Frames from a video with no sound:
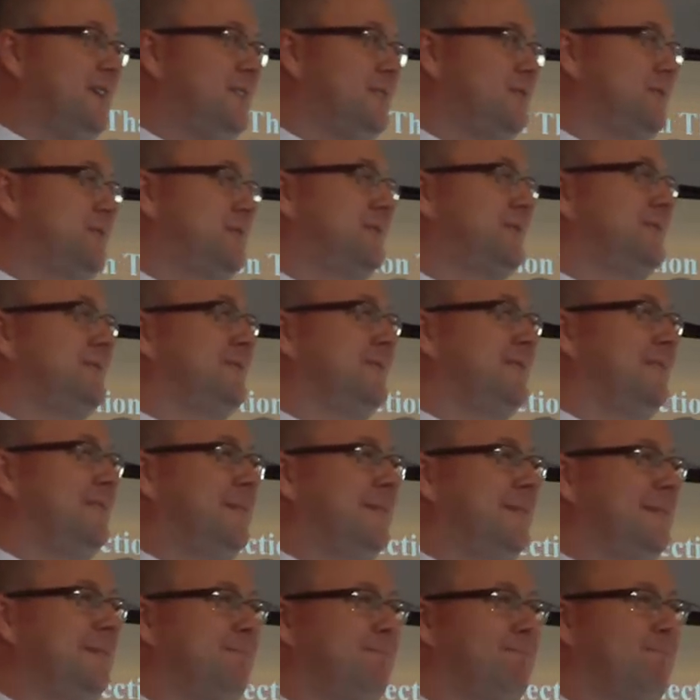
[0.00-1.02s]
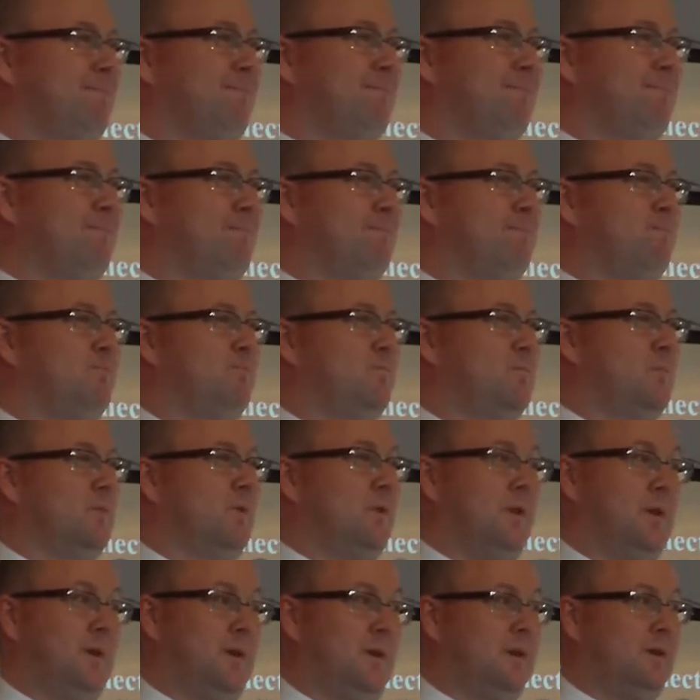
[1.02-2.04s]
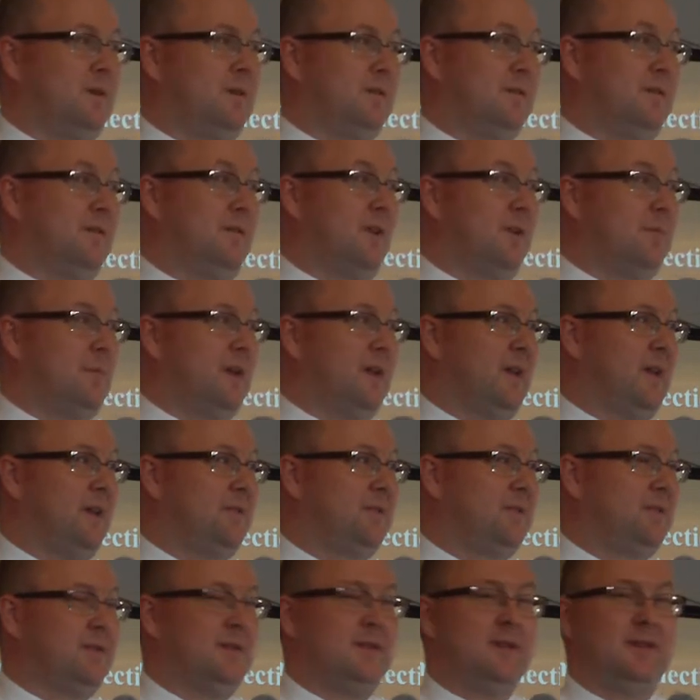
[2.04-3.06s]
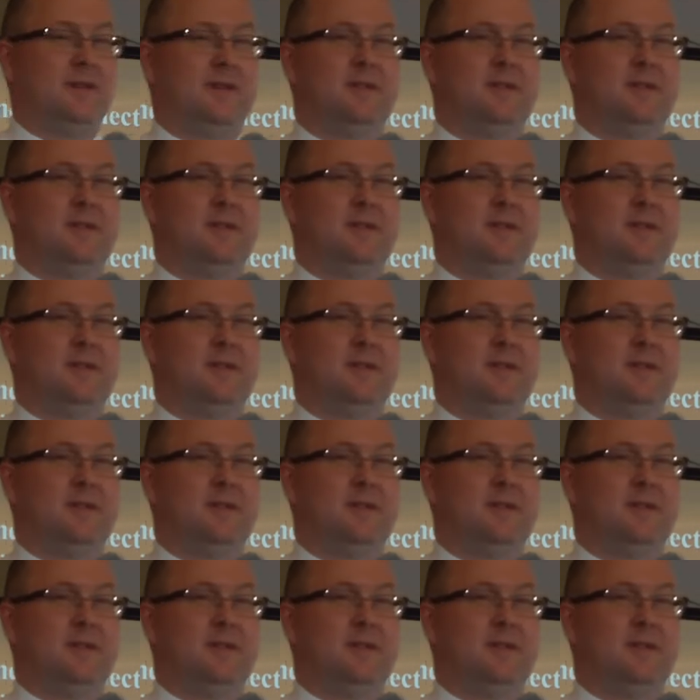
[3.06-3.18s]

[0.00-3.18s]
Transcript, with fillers: else? Oh, anybody else?